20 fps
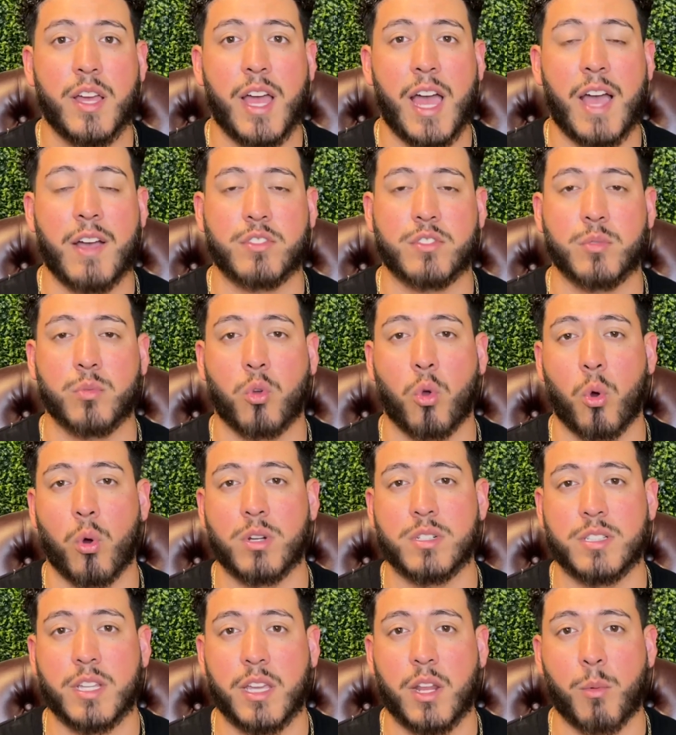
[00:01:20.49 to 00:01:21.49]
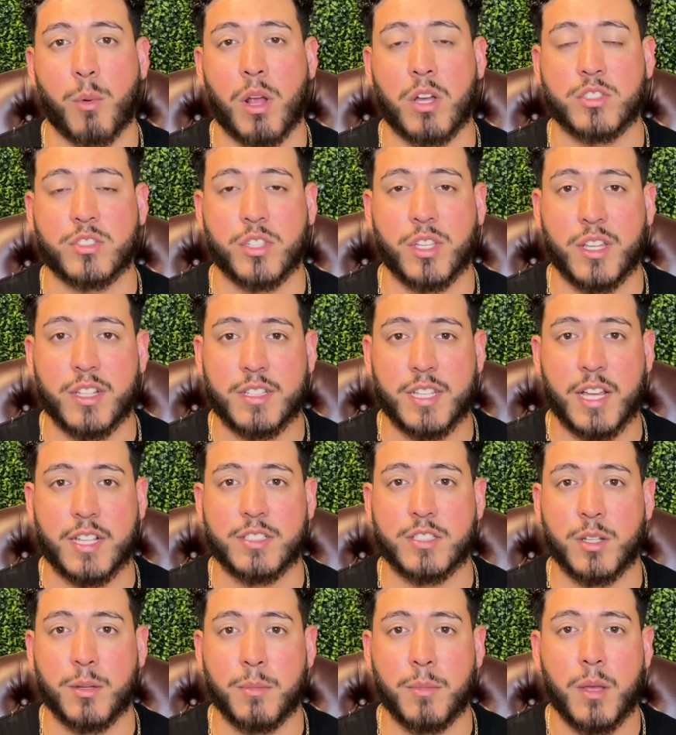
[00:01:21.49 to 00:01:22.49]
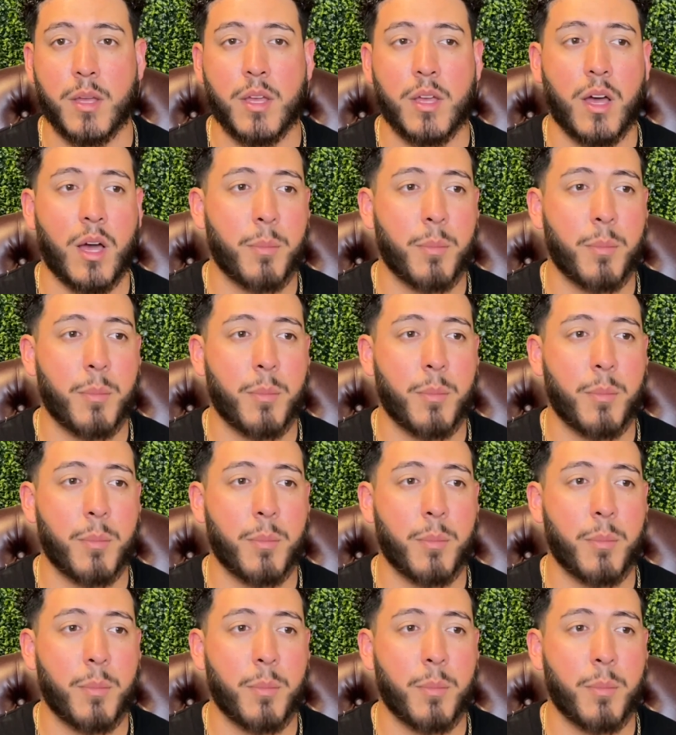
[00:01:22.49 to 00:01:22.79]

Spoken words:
have some cords laying around so you can test them.